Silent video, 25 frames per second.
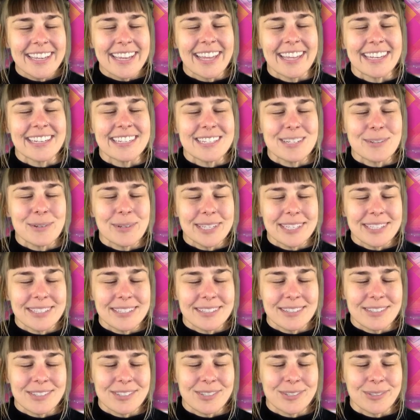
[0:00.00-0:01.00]
And you get
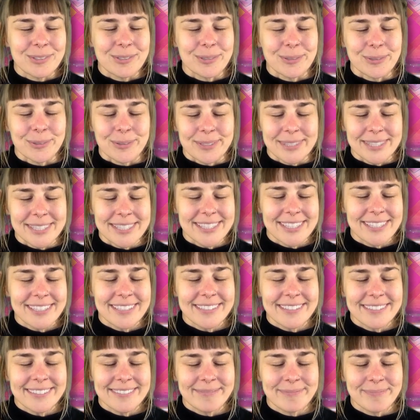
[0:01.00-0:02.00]
to choose
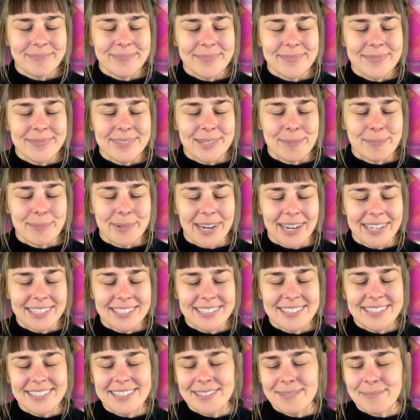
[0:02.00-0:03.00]
to
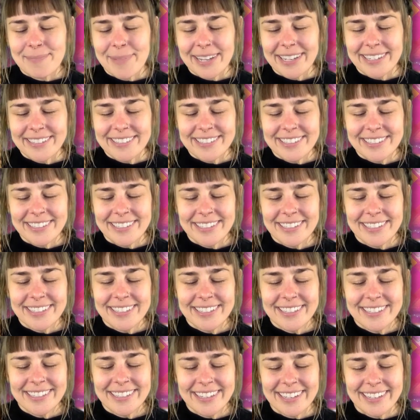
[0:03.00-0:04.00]
practice your magic
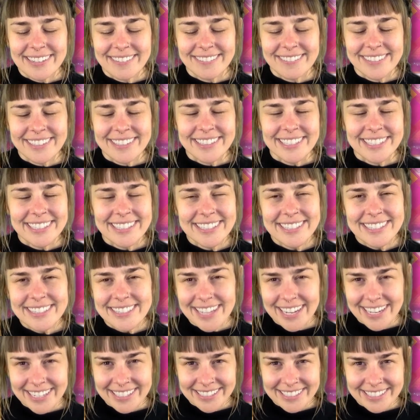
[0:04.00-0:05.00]
and feel
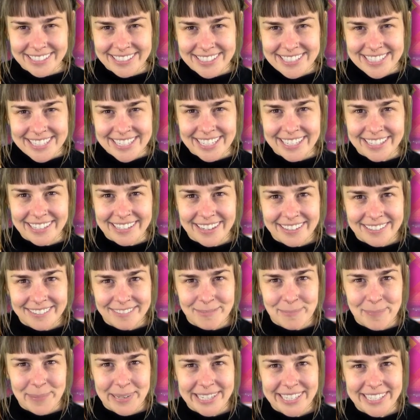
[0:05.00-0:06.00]
excited to get out
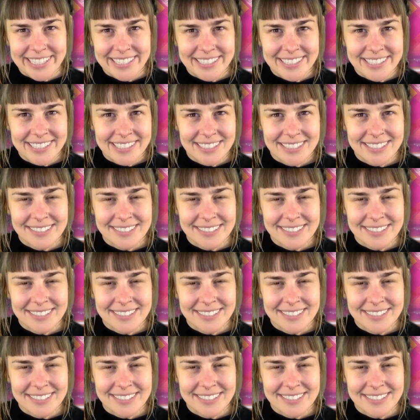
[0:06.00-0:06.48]
of bed.